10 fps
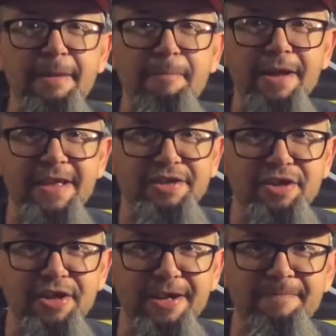But that's
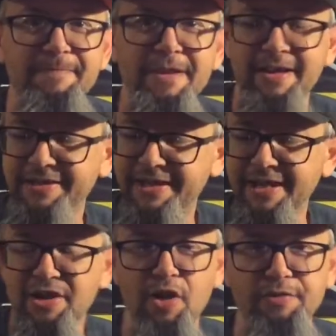good. See, it
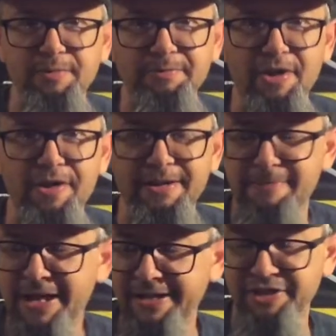knows what I'm talking
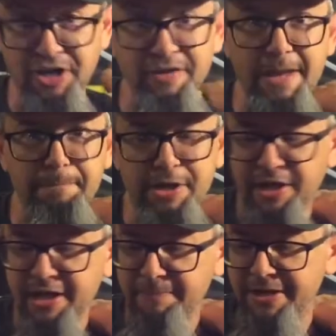about. Did you hear that beep?